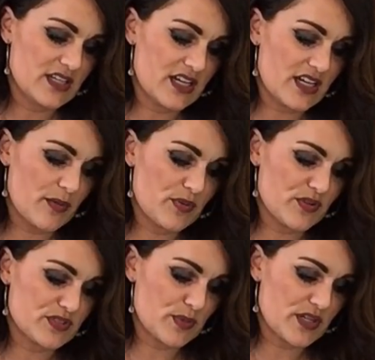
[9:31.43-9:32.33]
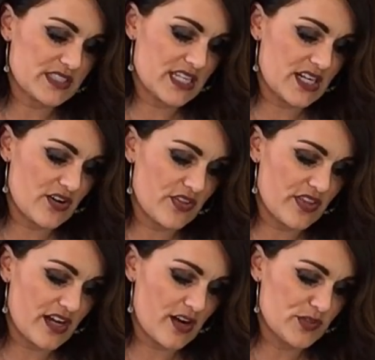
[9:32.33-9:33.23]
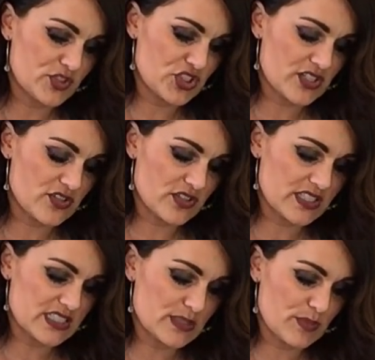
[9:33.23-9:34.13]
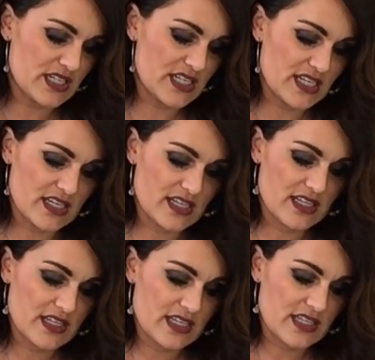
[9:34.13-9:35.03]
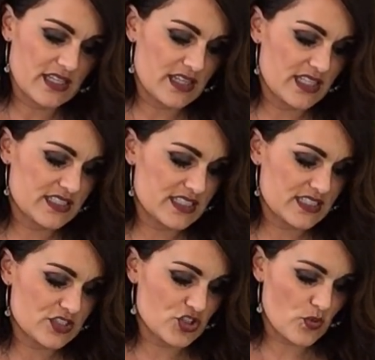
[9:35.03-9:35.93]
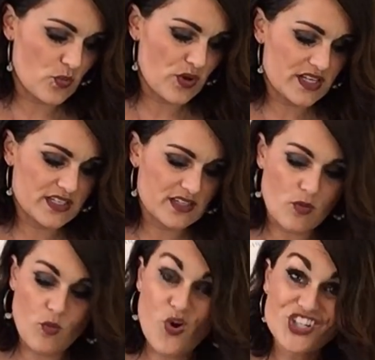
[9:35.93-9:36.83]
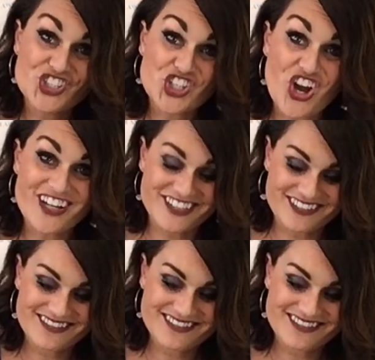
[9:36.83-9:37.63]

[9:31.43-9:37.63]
a couple of spots here and there, but generally speaking, this is your one shot.